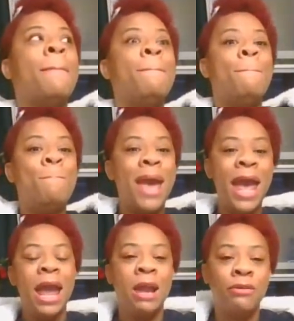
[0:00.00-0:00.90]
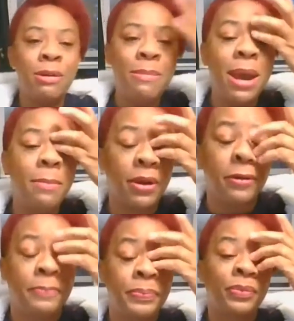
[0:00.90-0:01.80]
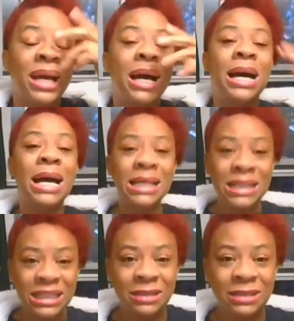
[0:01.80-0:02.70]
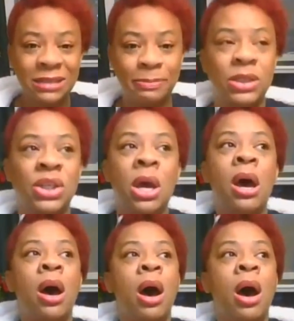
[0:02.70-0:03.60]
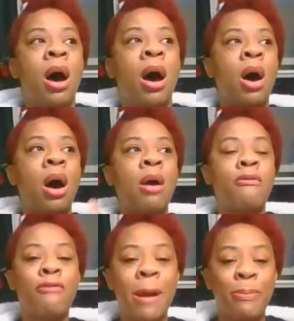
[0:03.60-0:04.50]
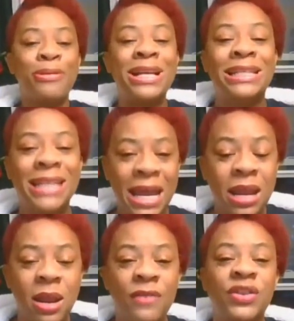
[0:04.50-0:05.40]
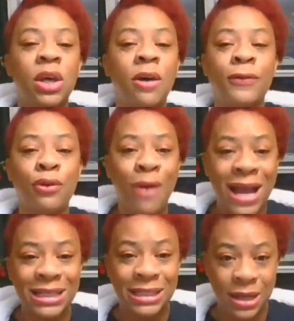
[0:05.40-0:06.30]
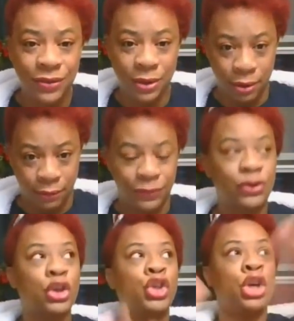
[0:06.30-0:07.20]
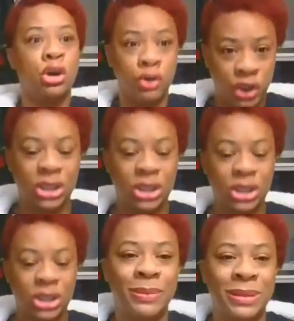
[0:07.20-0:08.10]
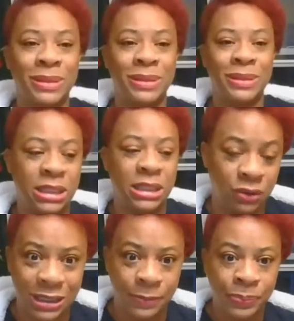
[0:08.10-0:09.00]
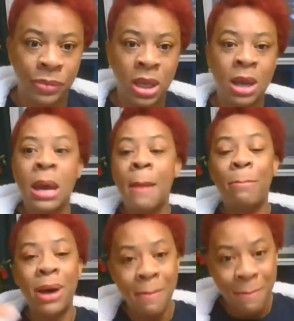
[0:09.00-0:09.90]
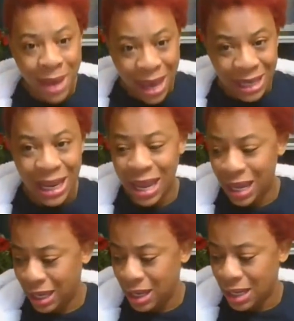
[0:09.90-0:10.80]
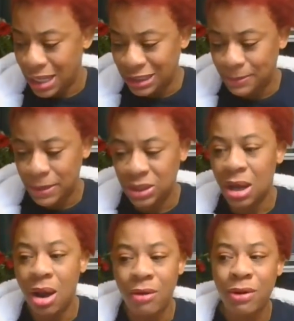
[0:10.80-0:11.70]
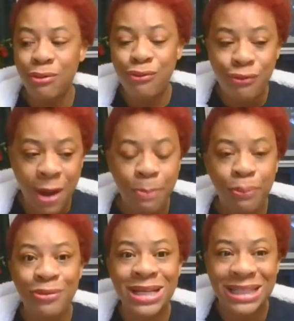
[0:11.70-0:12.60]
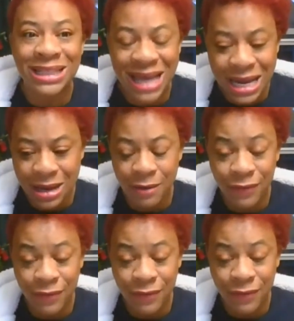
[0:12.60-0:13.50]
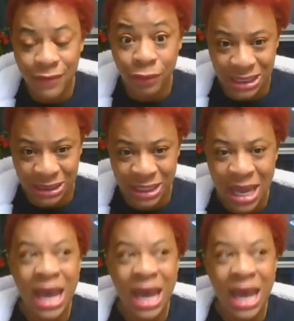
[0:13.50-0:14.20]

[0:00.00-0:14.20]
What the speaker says: Men, remember, husbands are representatives of Christ in the earth. The church is a representation of Christ. But men, aka husbands, are a representative of Christ.